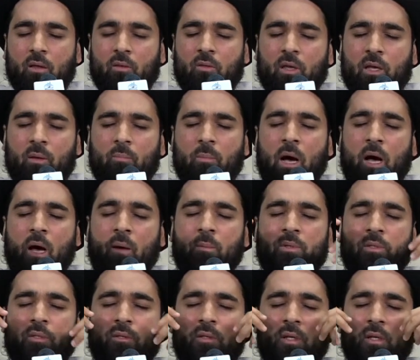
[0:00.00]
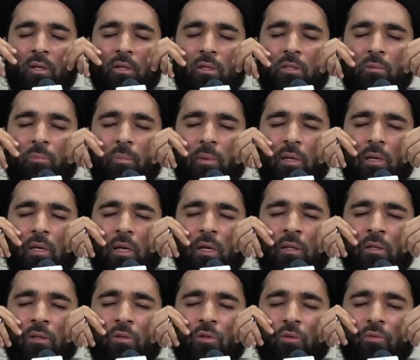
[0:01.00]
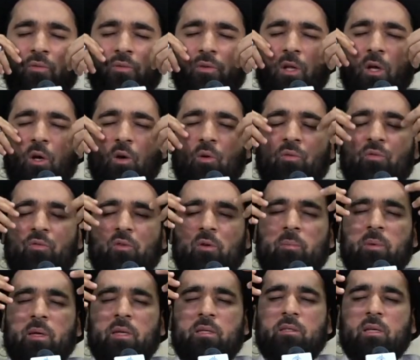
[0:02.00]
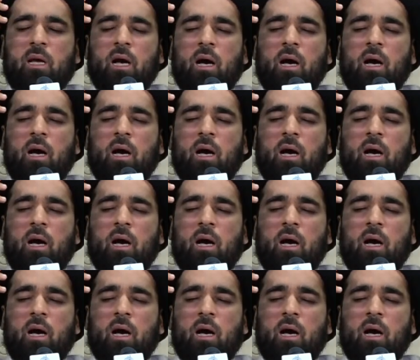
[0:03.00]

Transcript: the Imam's tears begin to flow from his